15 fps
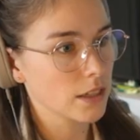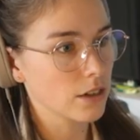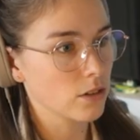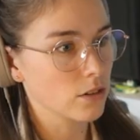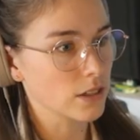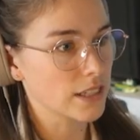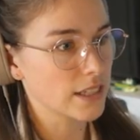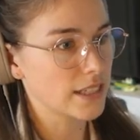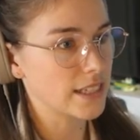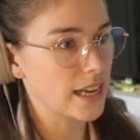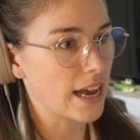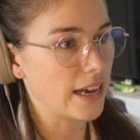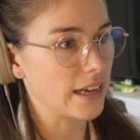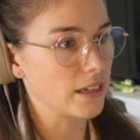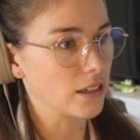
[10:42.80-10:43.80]
Leon's
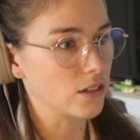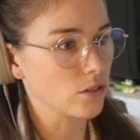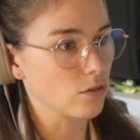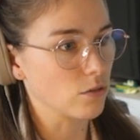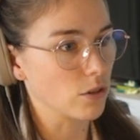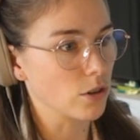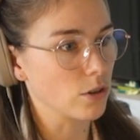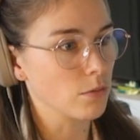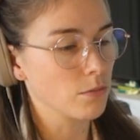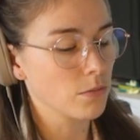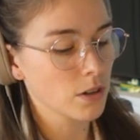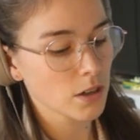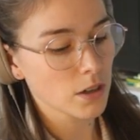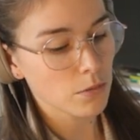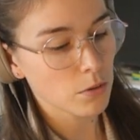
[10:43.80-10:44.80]
sad little room.
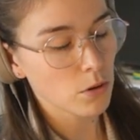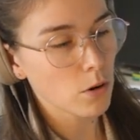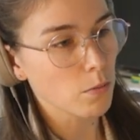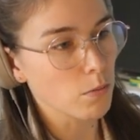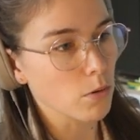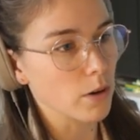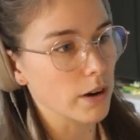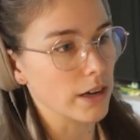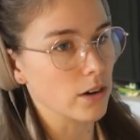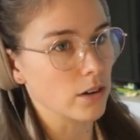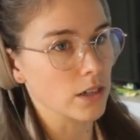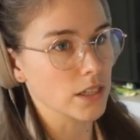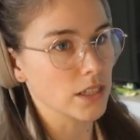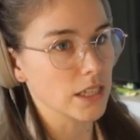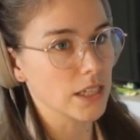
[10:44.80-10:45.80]
Poor boy,
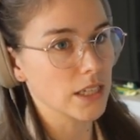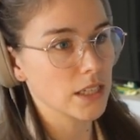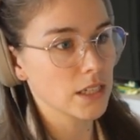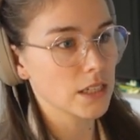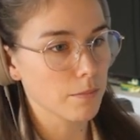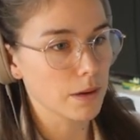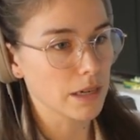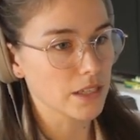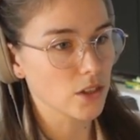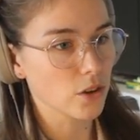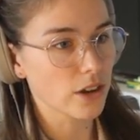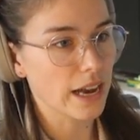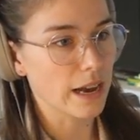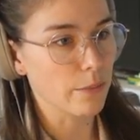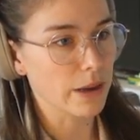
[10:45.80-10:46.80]
honestly. But it's
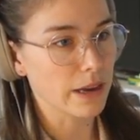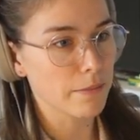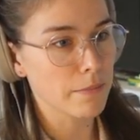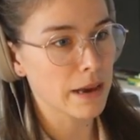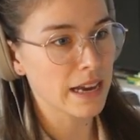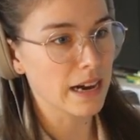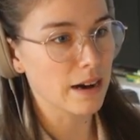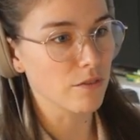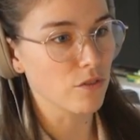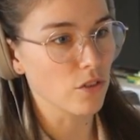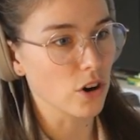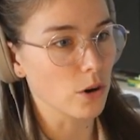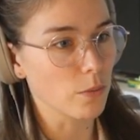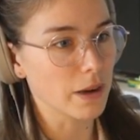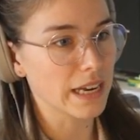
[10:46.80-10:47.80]
okay, we can make up
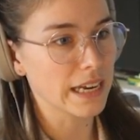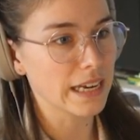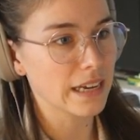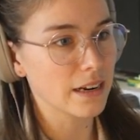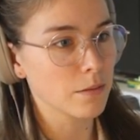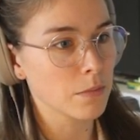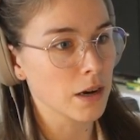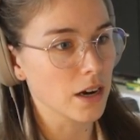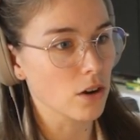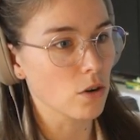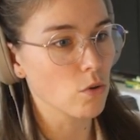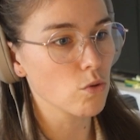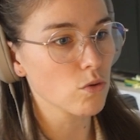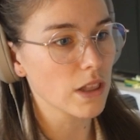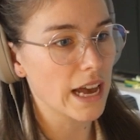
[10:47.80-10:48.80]
for it. We can get him a
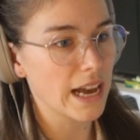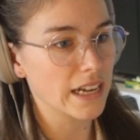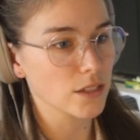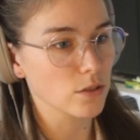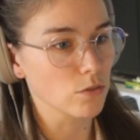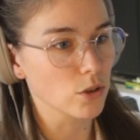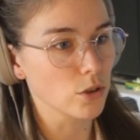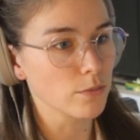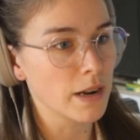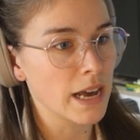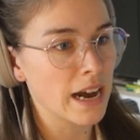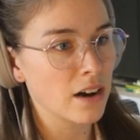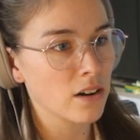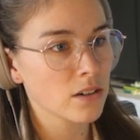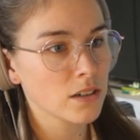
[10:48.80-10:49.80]
cool ass room
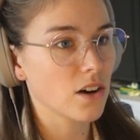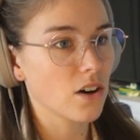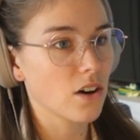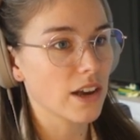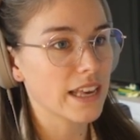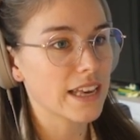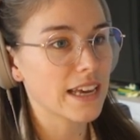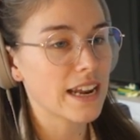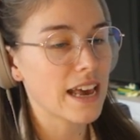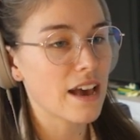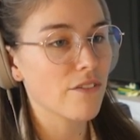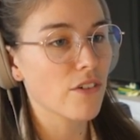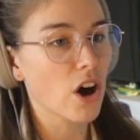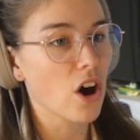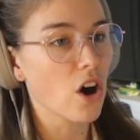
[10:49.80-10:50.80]
now. Oh, he can
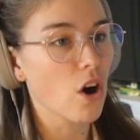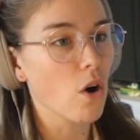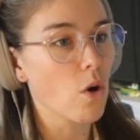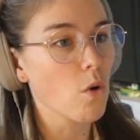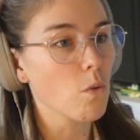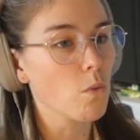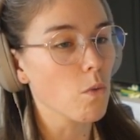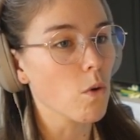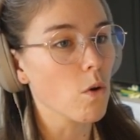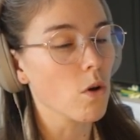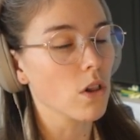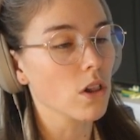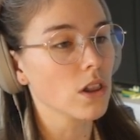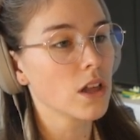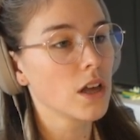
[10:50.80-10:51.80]
have a whole
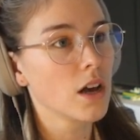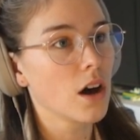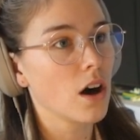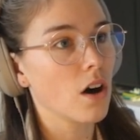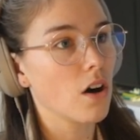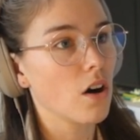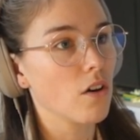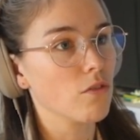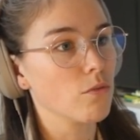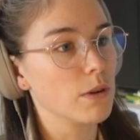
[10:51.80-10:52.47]
wall of